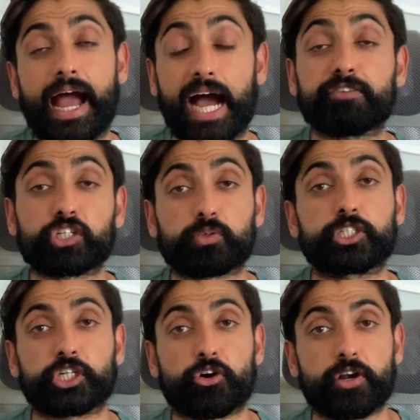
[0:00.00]
after
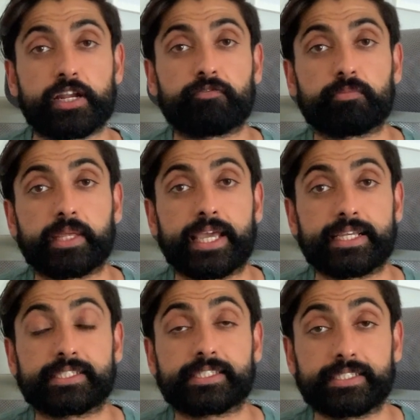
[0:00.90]
returning from the
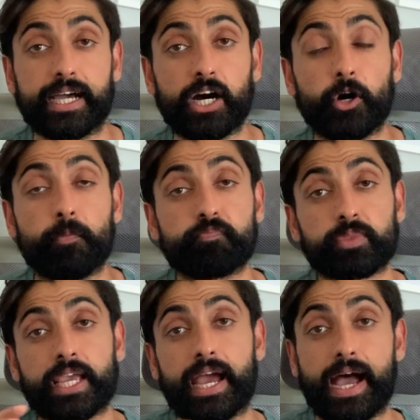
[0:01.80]
ACL
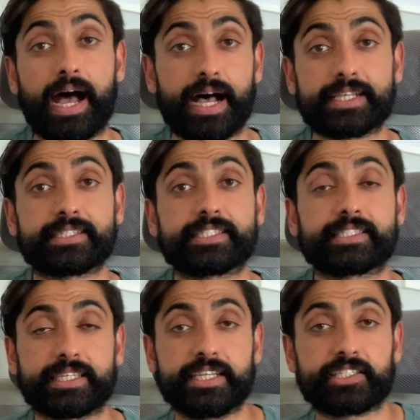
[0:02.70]
as the
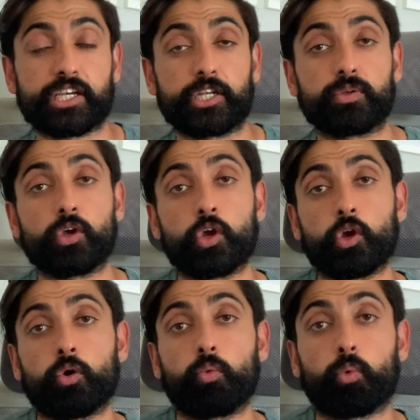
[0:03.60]
season
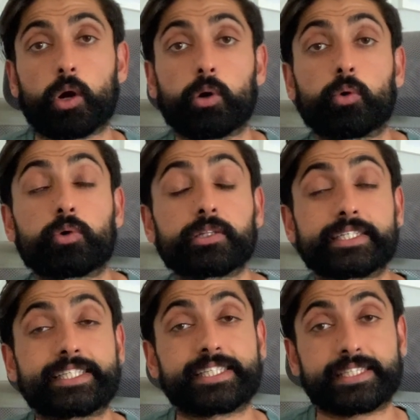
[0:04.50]
where we'll
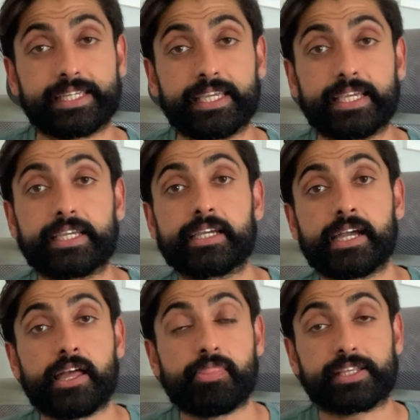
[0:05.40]
really see
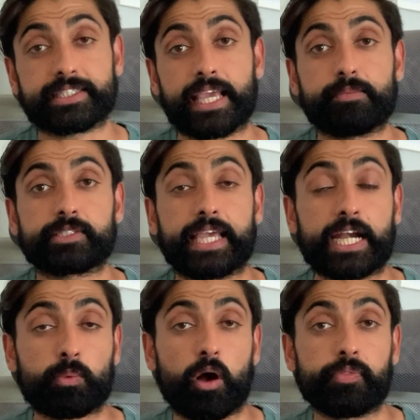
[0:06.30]
the same
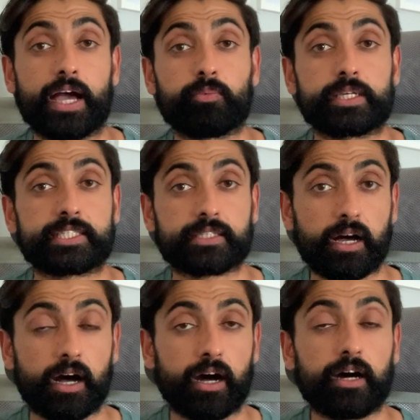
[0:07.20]
Saquon that we
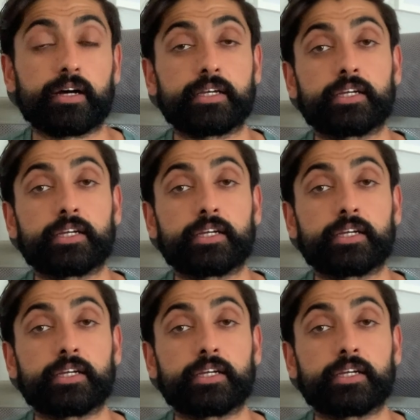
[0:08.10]
saw